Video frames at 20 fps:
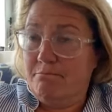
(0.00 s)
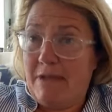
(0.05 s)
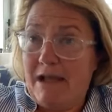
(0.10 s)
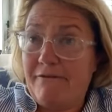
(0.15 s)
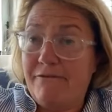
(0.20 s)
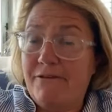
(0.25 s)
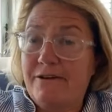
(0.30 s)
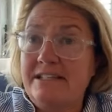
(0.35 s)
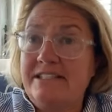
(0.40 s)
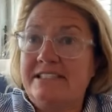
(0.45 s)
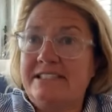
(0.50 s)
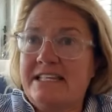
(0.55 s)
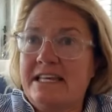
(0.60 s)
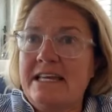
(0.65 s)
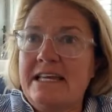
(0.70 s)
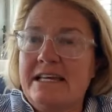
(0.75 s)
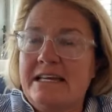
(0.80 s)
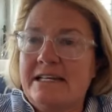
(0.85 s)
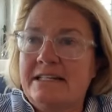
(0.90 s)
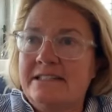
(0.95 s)
my friend's
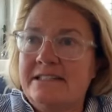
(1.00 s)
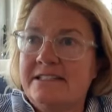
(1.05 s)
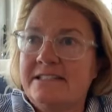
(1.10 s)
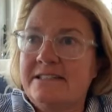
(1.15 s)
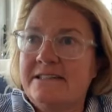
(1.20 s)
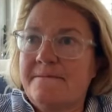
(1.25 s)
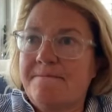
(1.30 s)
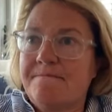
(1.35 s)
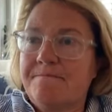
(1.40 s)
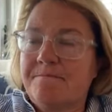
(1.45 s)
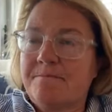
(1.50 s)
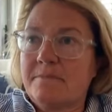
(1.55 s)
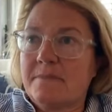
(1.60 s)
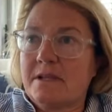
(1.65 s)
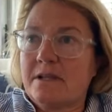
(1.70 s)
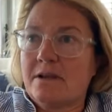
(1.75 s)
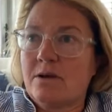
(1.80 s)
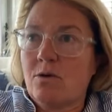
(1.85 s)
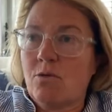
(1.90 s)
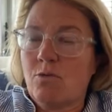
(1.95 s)
kids
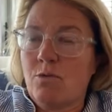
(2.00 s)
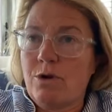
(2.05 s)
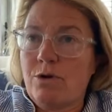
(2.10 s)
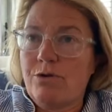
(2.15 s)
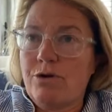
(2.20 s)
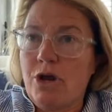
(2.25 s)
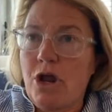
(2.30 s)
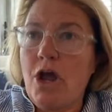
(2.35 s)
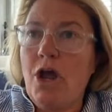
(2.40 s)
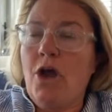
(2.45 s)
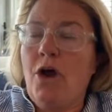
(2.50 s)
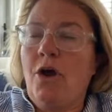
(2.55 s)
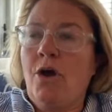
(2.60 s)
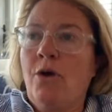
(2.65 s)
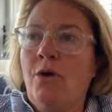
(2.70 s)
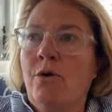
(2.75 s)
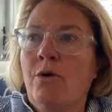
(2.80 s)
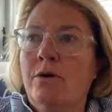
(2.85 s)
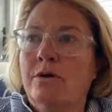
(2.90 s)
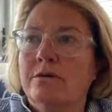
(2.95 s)
will
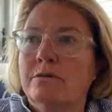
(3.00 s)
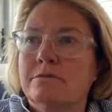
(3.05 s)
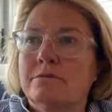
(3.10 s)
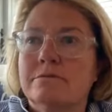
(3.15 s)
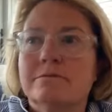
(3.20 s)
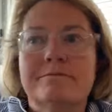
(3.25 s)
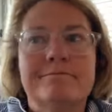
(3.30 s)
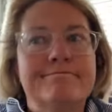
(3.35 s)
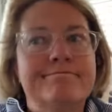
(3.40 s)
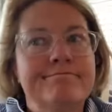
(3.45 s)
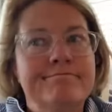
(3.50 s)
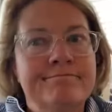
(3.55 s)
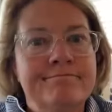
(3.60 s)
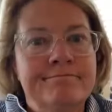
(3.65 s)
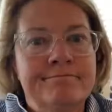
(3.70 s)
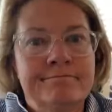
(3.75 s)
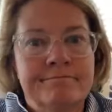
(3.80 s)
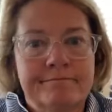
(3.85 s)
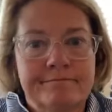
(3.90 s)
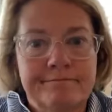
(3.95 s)
know,
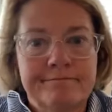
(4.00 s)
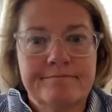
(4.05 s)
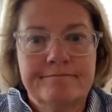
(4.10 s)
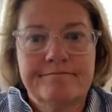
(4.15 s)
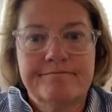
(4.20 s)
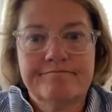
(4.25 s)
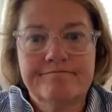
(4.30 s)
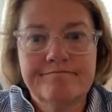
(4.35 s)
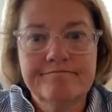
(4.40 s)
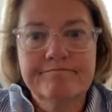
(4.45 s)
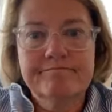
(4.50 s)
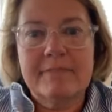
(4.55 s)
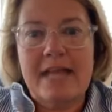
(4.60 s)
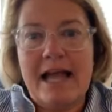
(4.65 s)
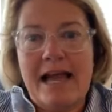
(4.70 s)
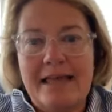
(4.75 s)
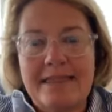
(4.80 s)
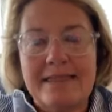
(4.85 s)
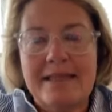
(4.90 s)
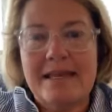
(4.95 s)

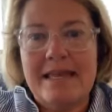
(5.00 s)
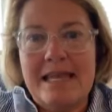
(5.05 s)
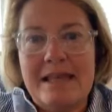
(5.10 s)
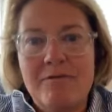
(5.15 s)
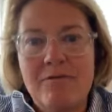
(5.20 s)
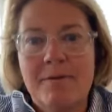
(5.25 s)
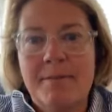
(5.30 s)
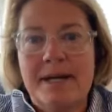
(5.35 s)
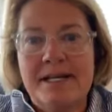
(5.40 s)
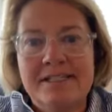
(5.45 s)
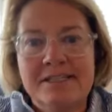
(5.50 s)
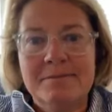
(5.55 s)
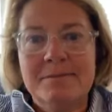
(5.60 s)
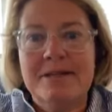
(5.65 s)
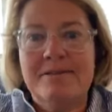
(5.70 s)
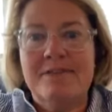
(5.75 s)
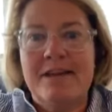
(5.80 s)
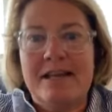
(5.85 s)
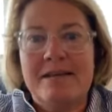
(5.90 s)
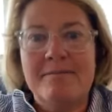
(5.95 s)
I think he reminds
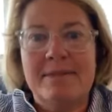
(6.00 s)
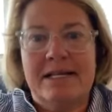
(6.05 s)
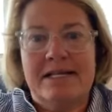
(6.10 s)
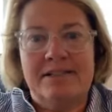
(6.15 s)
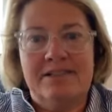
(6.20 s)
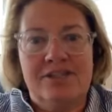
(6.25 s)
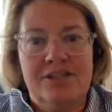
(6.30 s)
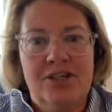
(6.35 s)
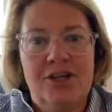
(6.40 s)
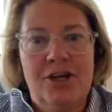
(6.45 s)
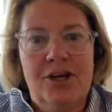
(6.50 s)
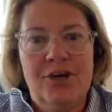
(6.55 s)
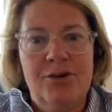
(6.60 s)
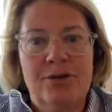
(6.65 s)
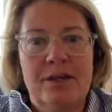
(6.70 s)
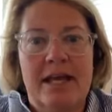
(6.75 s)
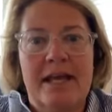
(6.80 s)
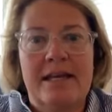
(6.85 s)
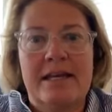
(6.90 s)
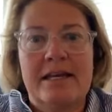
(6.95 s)
me of Amos, you
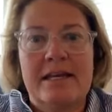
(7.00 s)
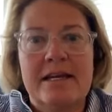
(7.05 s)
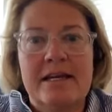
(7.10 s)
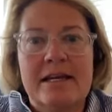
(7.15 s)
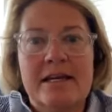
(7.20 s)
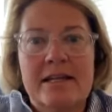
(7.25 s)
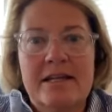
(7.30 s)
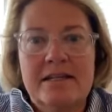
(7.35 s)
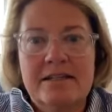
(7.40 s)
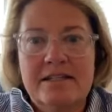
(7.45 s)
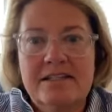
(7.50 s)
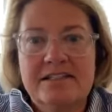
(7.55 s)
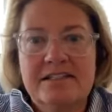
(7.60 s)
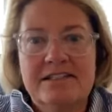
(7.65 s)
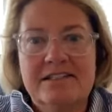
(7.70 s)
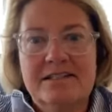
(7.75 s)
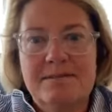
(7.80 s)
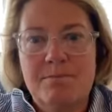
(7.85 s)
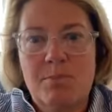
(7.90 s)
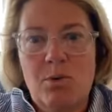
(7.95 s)
know, like, this is